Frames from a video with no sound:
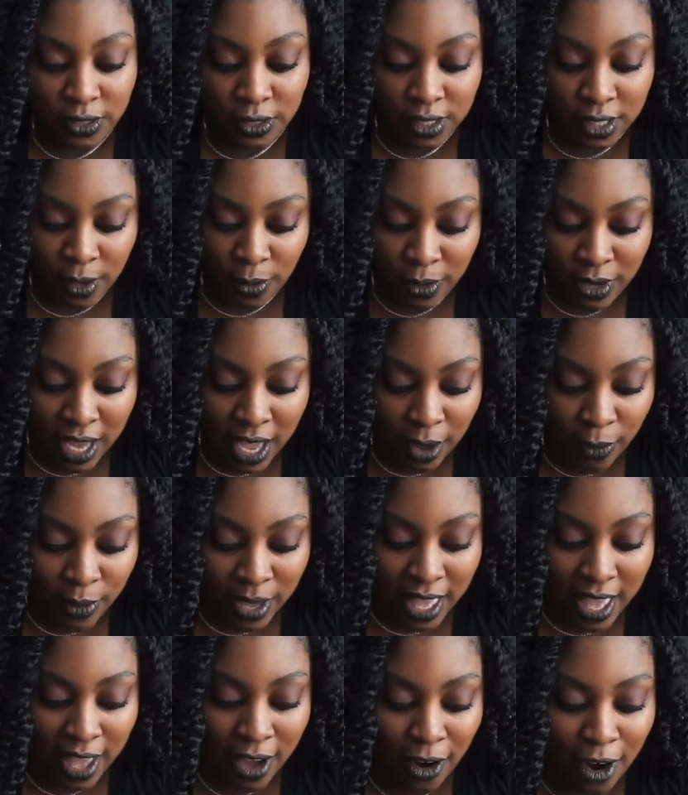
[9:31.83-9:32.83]
so now
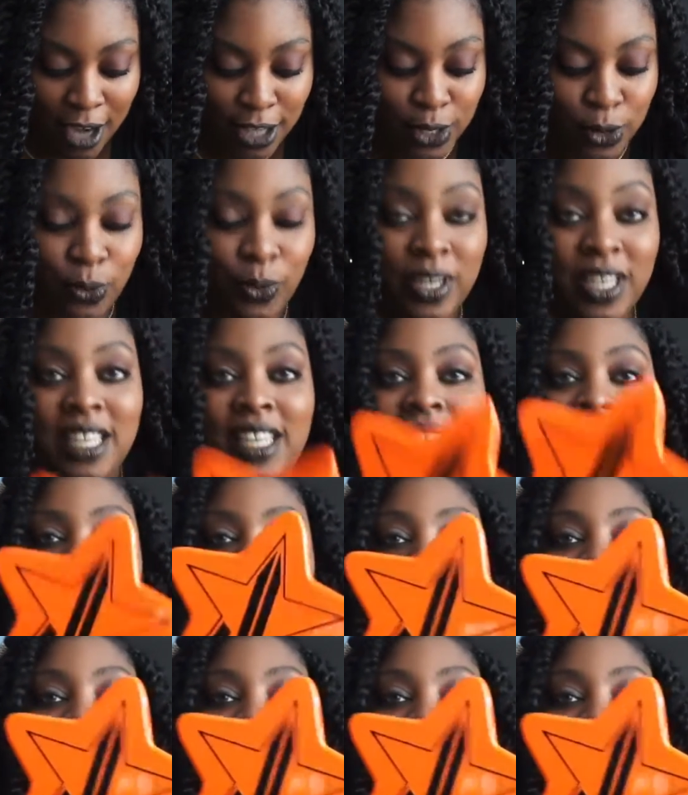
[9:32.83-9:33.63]
we are twinning.